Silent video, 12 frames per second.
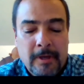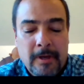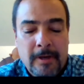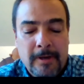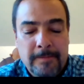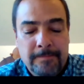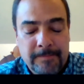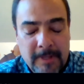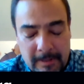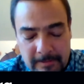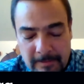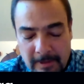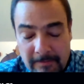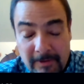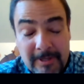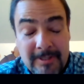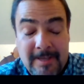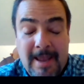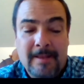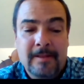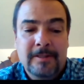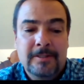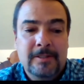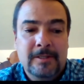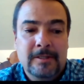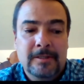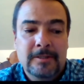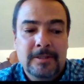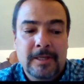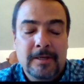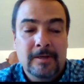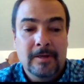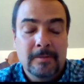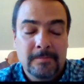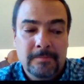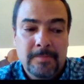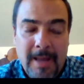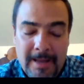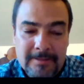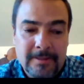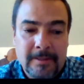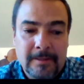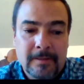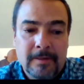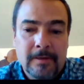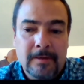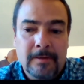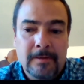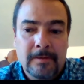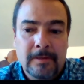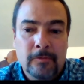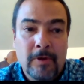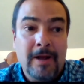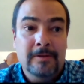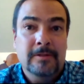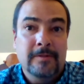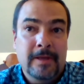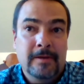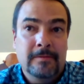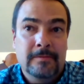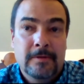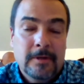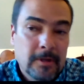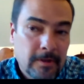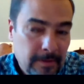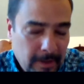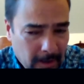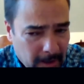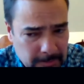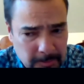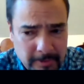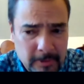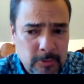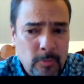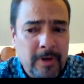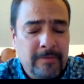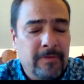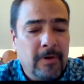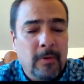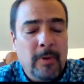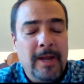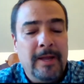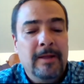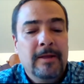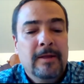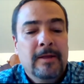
And very sadly, she ended up passing en route to that hospital that was quite far away.